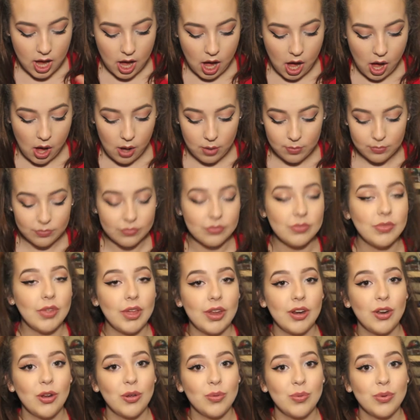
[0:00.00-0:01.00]
And
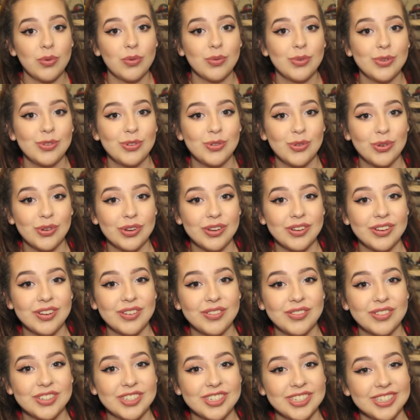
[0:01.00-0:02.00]
I hope you enjoy
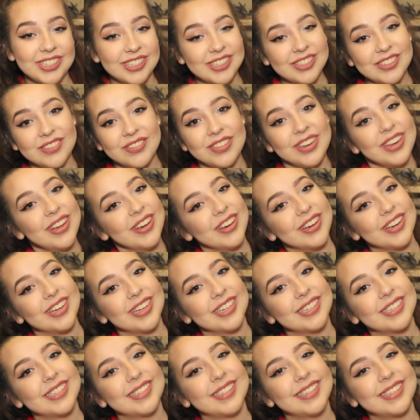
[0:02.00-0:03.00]
watching the video.
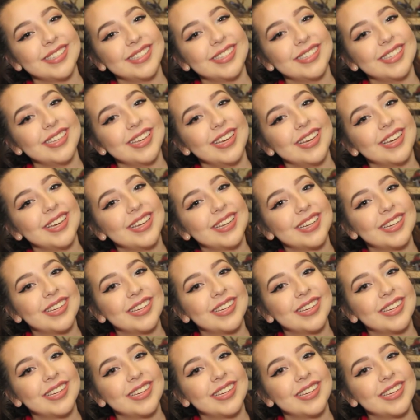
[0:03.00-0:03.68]
See ya.